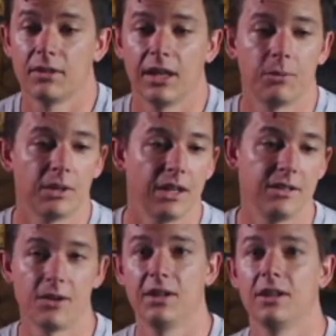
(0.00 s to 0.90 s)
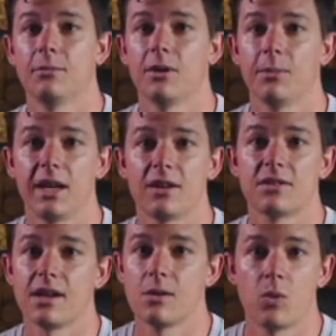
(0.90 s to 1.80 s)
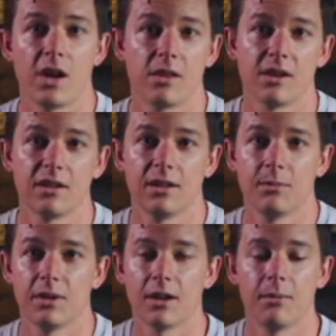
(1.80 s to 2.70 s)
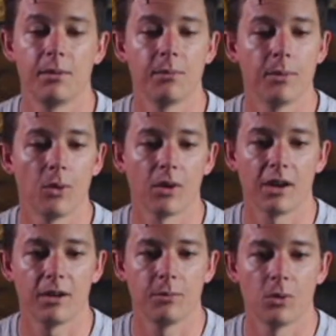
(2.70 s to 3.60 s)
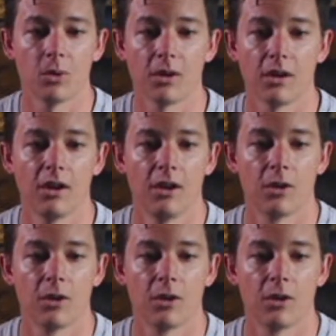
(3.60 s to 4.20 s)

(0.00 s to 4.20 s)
and when I don't need them, they'll be outside weathering and becoming more and more